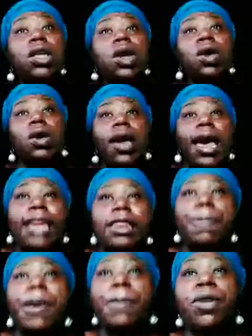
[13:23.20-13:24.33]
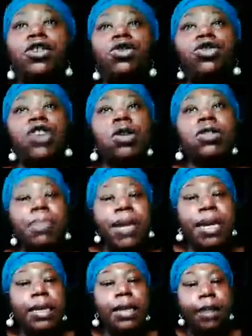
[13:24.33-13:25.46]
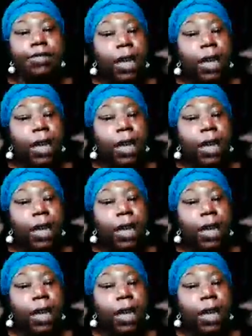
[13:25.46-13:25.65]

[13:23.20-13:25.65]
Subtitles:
look at the people that you chose to be in your life.